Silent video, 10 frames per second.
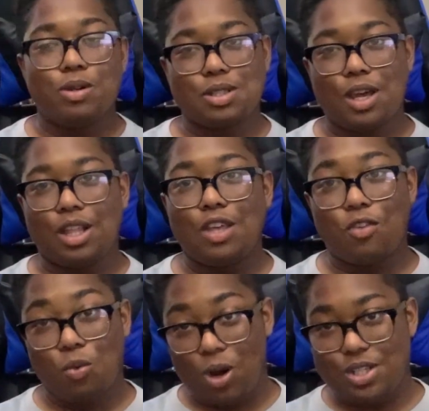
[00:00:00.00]
Most likely, if
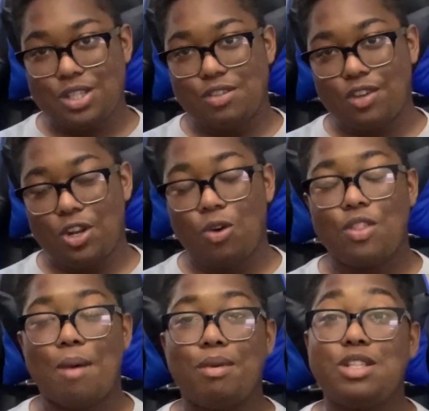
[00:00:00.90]
you're watching this video,
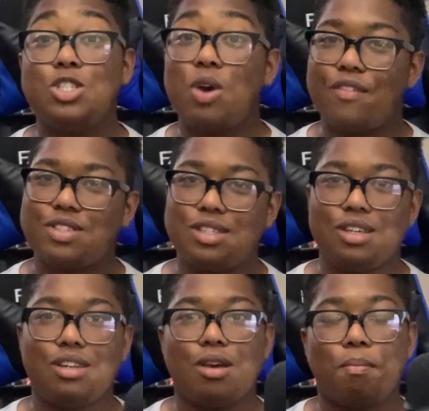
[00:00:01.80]
that means you have
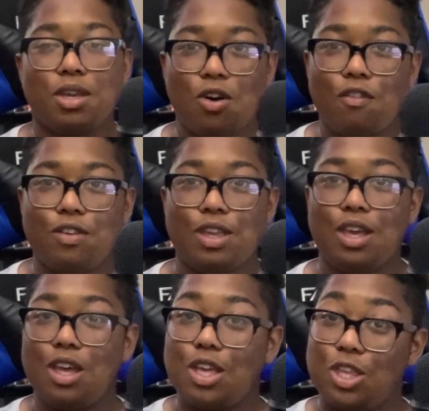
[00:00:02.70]
seen P O V.